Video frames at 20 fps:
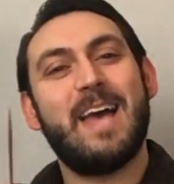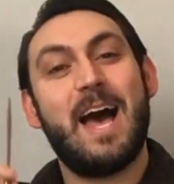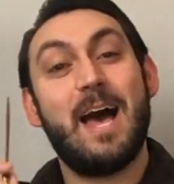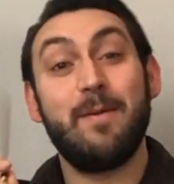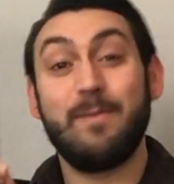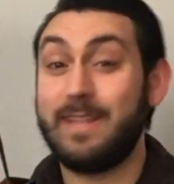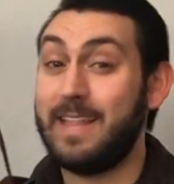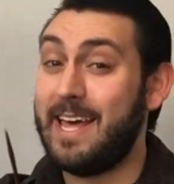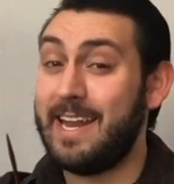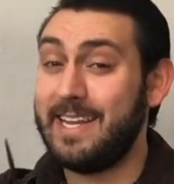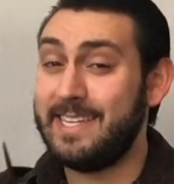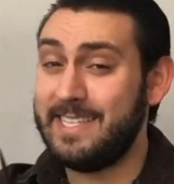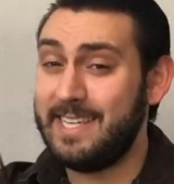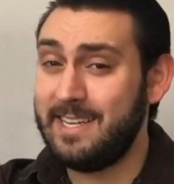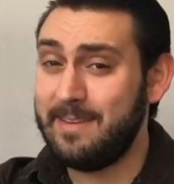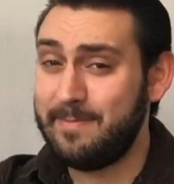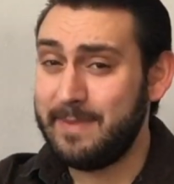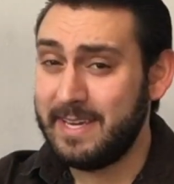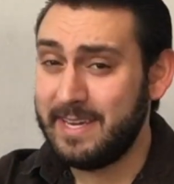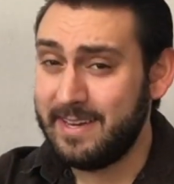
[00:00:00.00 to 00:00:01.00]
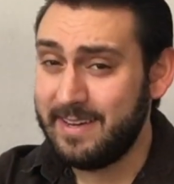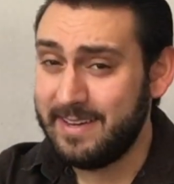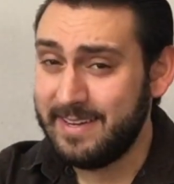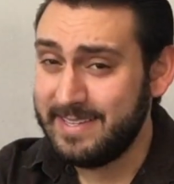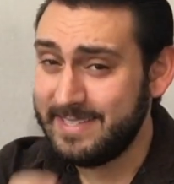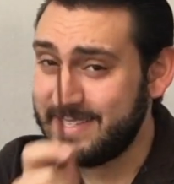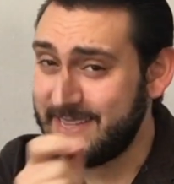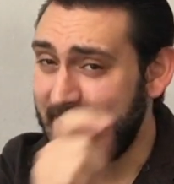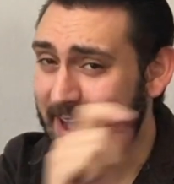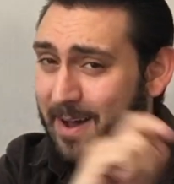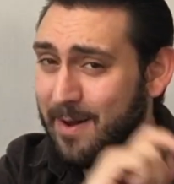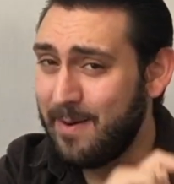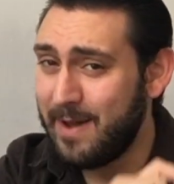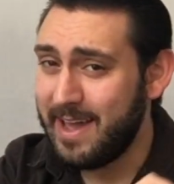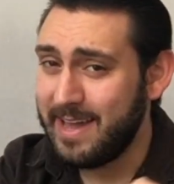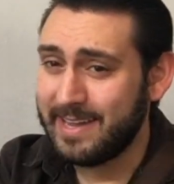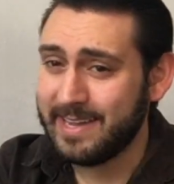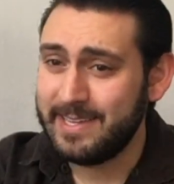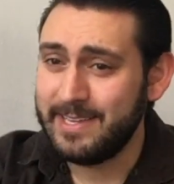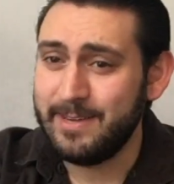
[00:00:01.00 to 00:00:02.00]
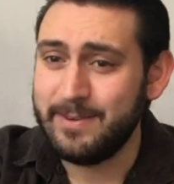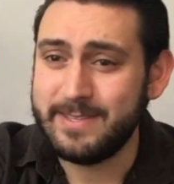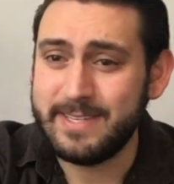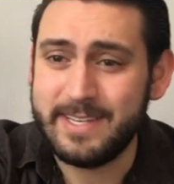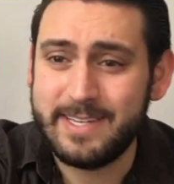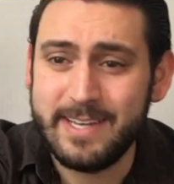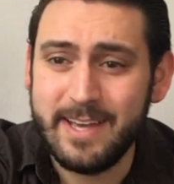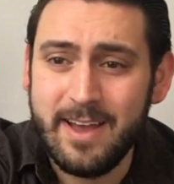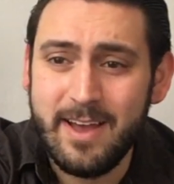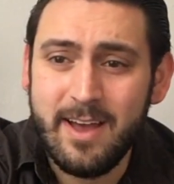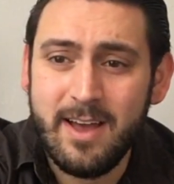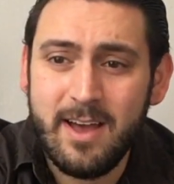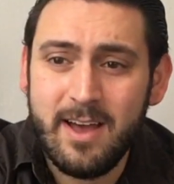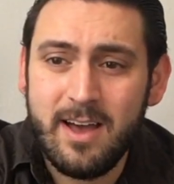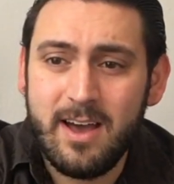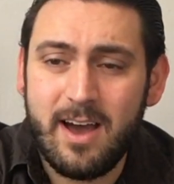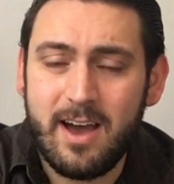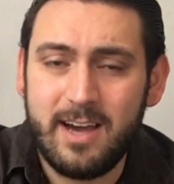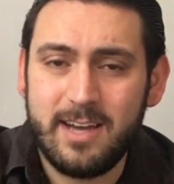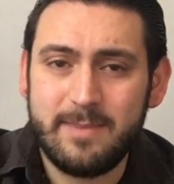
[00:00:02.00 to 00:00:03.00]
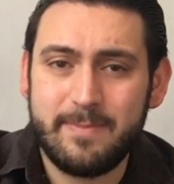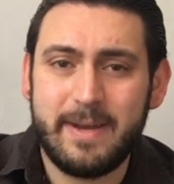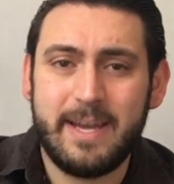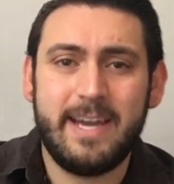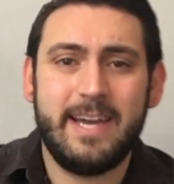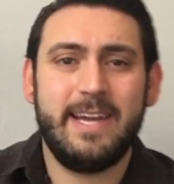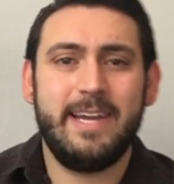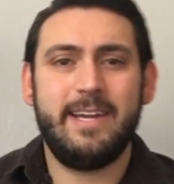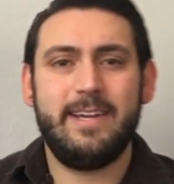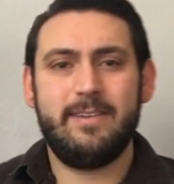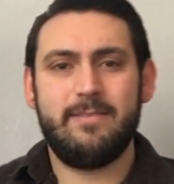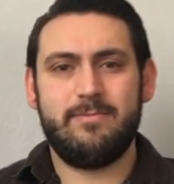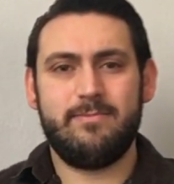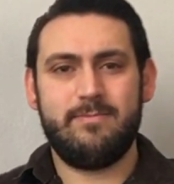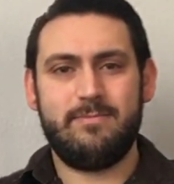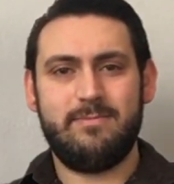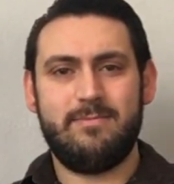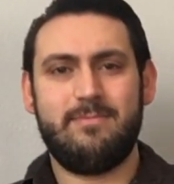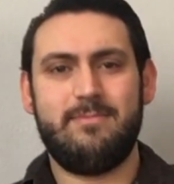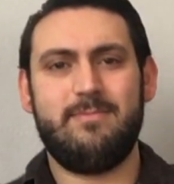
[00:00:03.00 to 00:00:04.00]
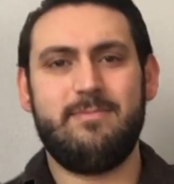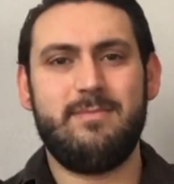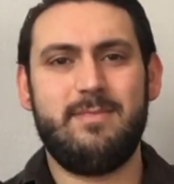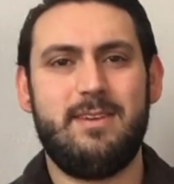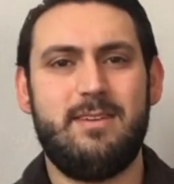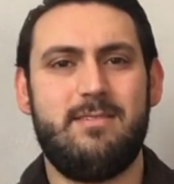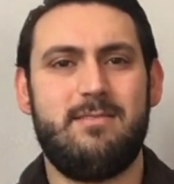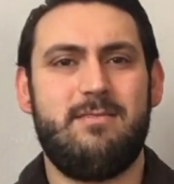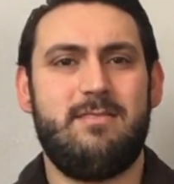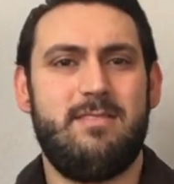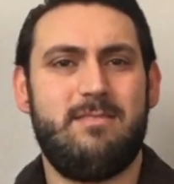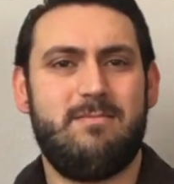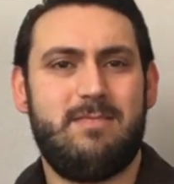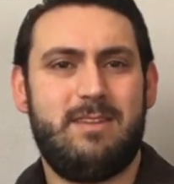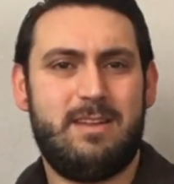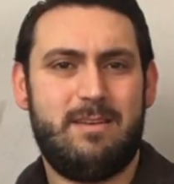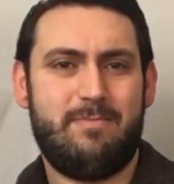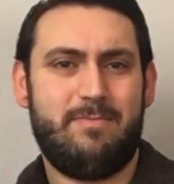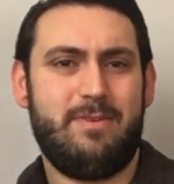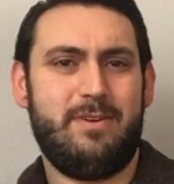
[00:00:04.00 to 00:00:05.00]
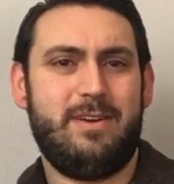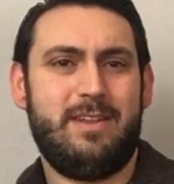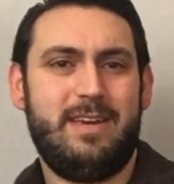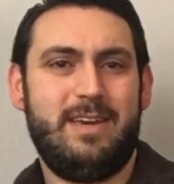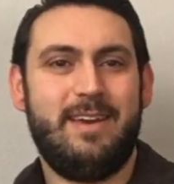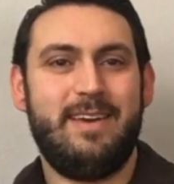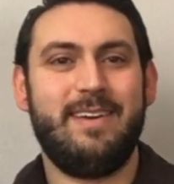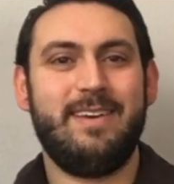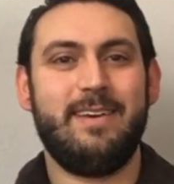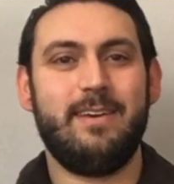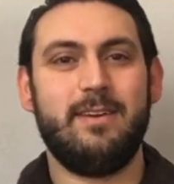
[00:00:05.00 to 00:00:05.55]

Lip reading: I'm glad I did, because now I can use it on my, I don't know where to put it.